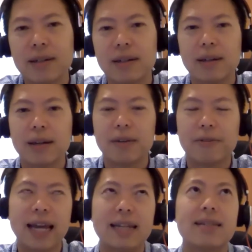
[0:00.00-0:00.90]
a
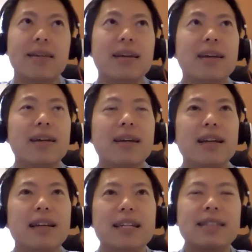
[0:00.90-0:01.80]
flat,
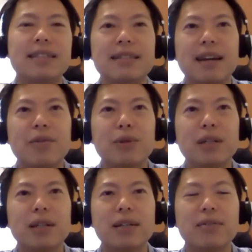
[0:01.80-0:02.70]
and the kids inside
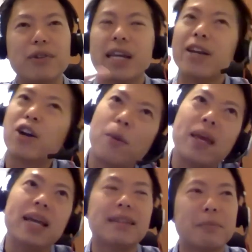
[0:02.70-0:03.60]
were reading
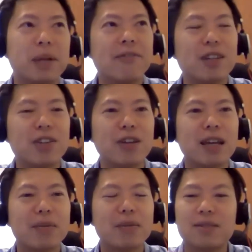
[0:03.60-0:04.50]
comics and playing video
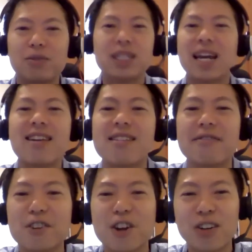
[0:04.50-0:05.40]
games, which I
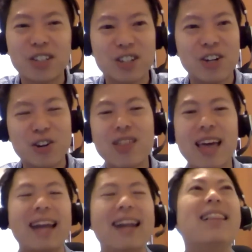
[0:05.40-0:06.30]
love. You know, you should do
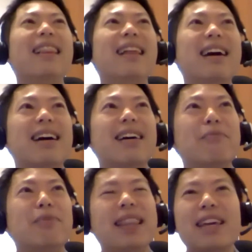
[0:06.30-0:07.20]
that,
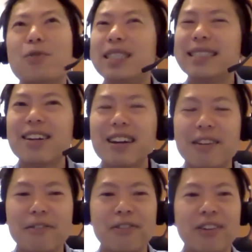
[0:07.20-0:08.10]
but they were just kind
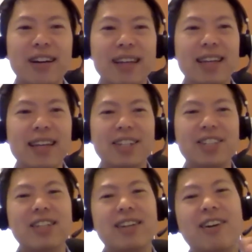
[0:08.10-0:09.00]
of
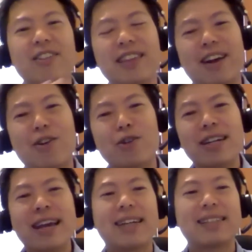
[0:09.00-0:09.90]
each on their
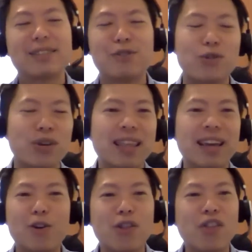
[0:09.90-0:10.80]
own desks doing
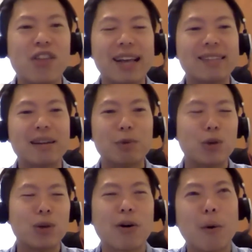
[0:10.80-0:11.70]
their own thing. Some were
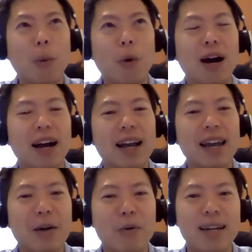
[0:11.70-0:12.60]
doing homework,
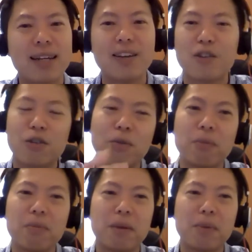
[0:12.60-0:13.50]
and I wondered, you know,
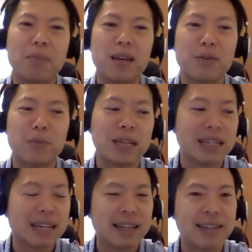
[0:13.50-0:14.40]
maybe peer-to-peer
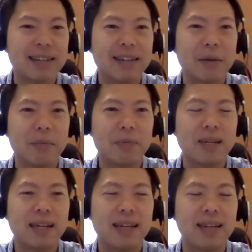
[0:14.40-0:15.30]
learning can
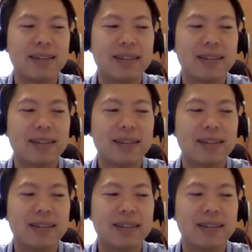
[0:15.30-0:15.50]
be